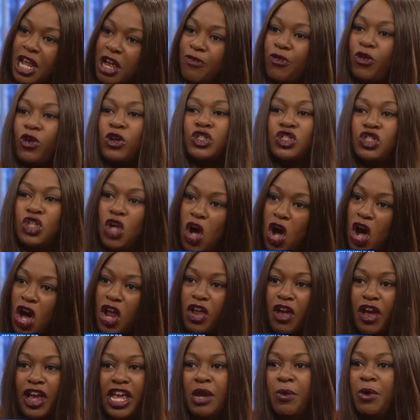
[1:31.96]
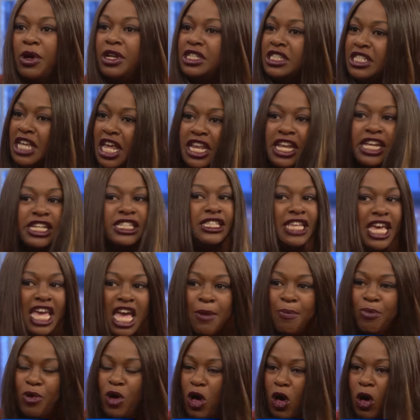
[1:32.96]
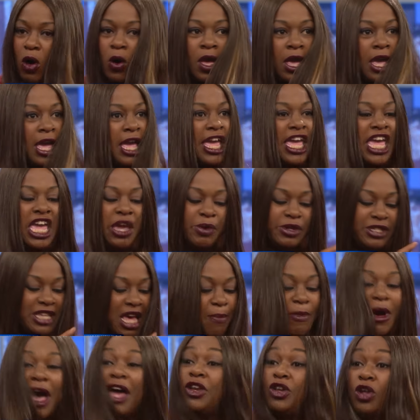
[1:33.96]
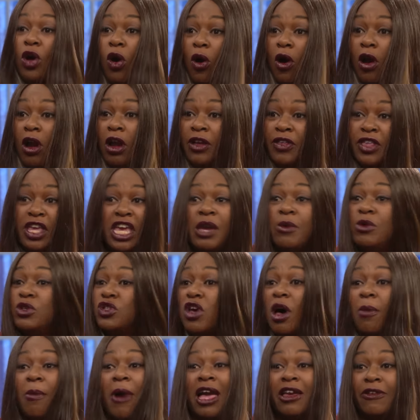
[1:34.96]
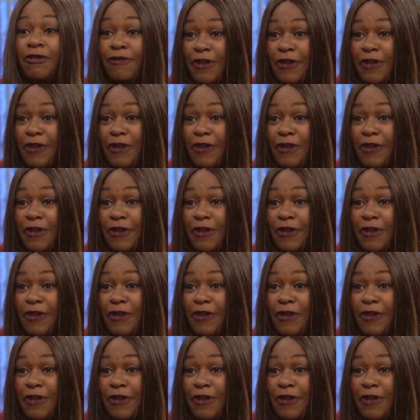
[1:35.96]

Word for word: there for his daughter. He wanted to set an example. He was at my door. He was on my